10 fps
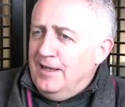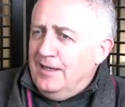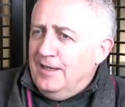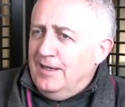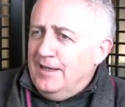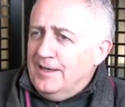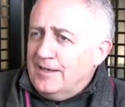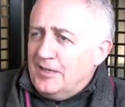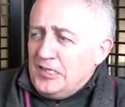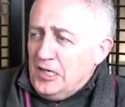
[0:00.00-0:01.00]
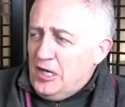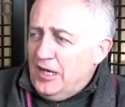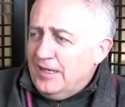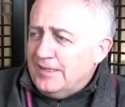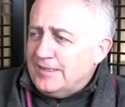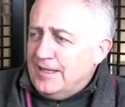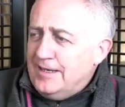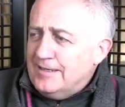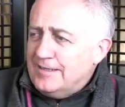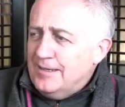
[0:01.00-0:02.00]
uh, and it articulates
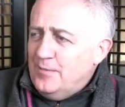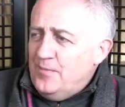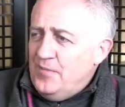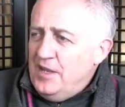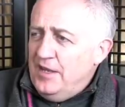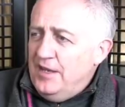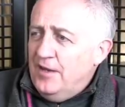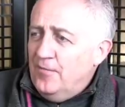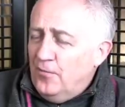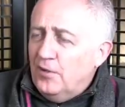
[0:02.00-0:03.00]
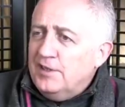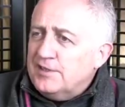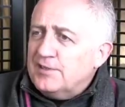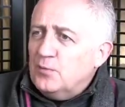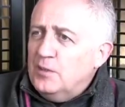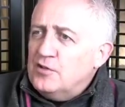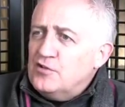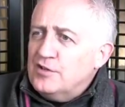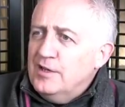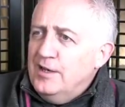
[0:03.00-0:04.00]
that um, voice,
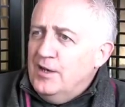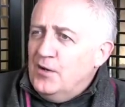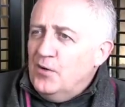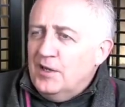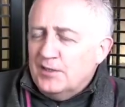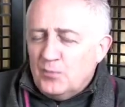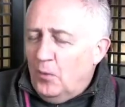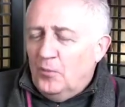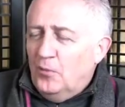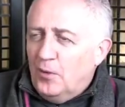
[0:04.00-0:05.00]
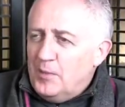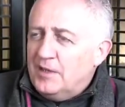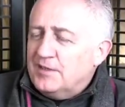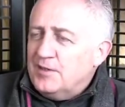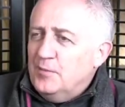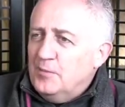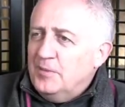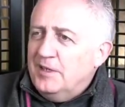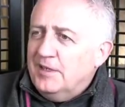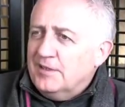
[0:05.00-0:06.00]
which really is what we're all about as human
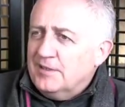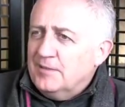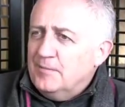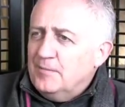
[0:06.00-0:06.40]
beings.